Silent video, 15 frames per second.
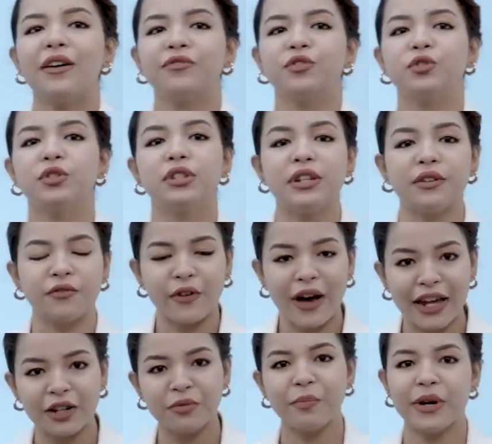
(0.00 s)
have to
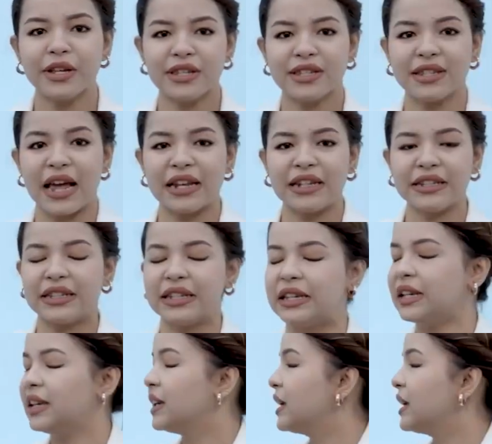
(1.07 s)
define personality,